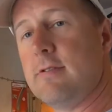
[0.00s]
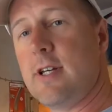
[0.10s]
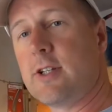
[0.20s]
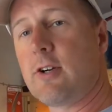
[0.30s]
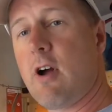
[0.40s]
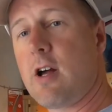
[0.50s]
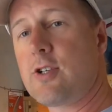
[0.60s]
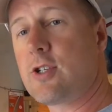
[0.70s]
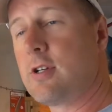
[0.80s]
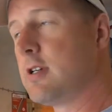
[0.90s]
in the
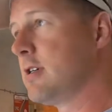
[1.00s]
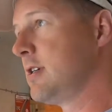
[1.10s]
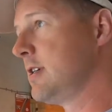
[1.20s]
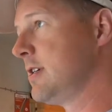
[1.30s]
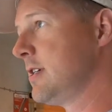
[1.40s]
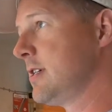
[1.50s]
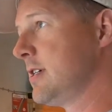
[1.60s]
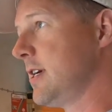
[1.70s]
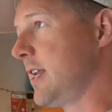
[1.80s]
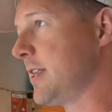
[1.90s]
garage,
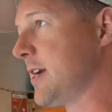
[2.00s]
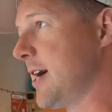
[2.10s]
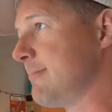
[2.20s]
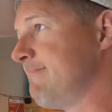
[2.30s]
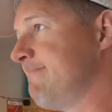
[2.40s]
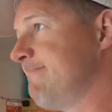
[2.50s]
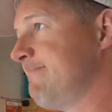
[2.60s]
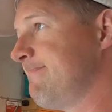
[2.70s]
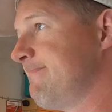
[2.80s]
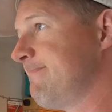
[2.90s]
and I thought,
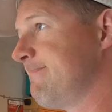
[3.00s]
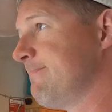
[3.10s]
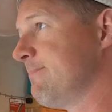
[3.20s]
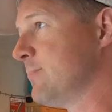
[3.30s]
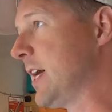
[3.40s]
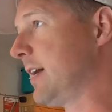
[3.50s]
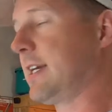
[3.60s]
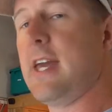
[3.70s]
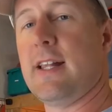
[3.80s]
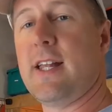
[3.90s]
well,
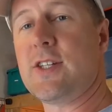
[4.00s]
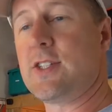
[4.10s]
I can't let it